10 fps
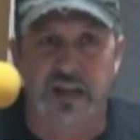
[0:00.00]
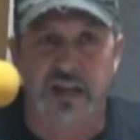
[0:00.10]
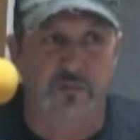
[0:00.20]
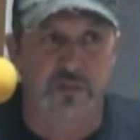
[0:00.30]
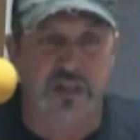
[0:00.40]
And a
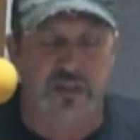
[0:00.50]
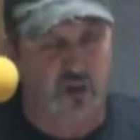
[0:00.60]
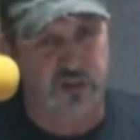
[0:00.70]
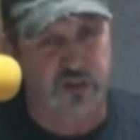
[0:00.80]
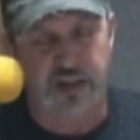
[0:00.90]
lot of them will
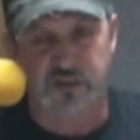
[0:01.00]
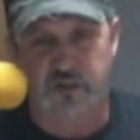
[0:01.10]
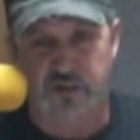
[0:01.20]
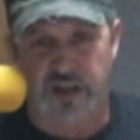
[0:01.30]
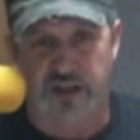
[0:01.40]
say, no, you
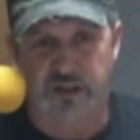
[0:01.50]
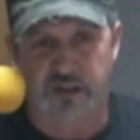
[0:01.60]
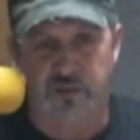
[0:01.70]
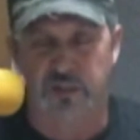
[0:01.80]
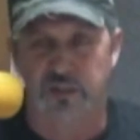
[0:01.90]
can't do
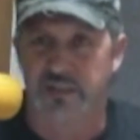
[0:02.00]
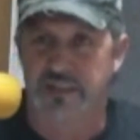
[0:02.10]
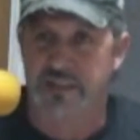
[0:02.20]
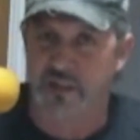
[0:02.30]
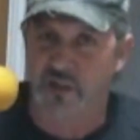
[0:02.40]
that.
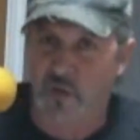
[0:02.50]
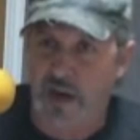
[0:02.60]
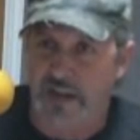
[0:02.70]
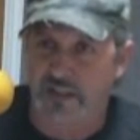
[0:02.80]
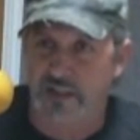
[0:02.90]
Well, that's
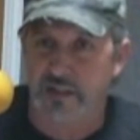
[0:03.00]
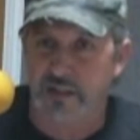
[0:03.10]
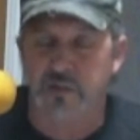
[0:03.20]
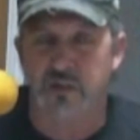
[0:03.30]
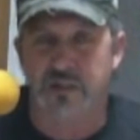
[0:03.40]
incorrect
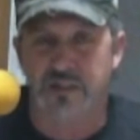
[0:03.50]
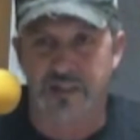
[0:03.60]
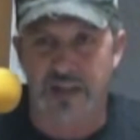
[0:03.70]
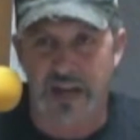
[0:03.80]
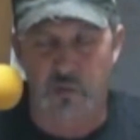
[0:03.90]
because
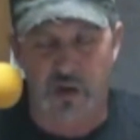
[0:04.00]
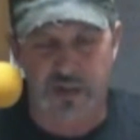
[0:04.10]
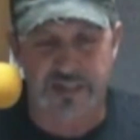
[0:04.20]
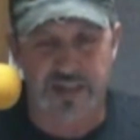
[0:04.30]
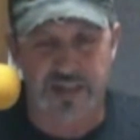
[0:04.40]
a
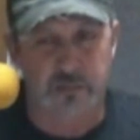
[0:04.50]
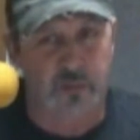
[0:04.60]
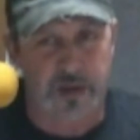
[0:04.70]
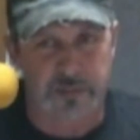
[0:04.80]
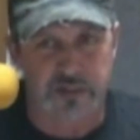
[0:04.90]
sidewalk is not
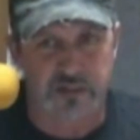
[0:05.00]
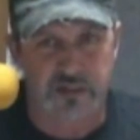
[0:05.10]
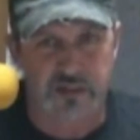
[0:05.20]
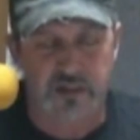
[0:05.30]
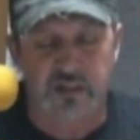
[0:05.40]
a
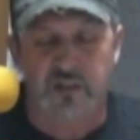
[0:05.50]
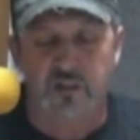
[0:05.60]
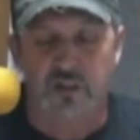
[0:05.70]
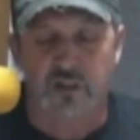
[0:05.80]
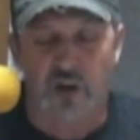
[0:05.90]
premise.
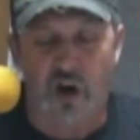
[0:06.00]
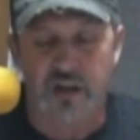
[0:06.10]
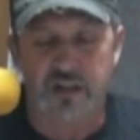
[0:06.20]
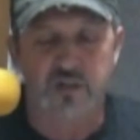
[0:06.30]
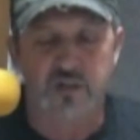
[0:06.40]
The
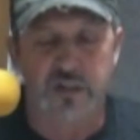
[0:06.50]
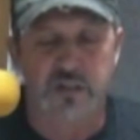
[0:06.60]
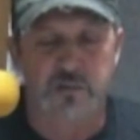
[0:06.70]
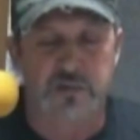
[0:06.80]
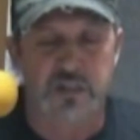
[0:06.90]
law is
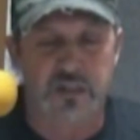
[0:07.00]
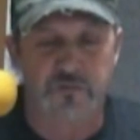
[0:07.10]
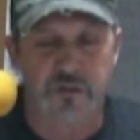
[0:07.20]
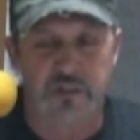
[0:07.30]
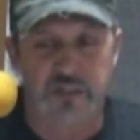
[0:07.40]
written
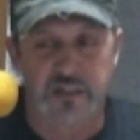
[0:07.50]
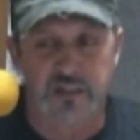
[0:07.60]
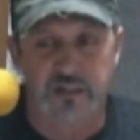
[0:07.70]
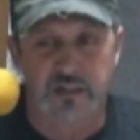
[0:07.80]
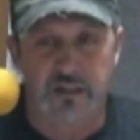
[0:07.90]

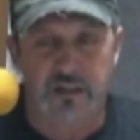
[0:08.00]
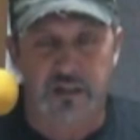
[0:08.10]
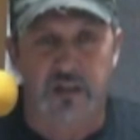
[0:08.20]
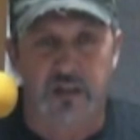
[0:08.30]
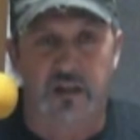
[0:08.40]
specifically,
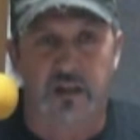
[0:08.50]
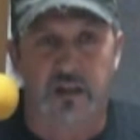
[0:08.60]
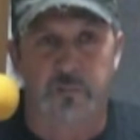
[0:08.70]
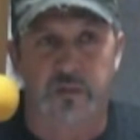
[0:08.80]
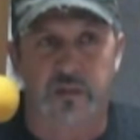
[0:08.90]

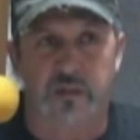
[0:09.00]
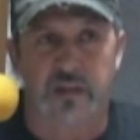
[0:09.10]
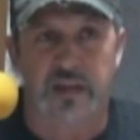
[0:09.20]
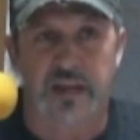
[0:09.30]
and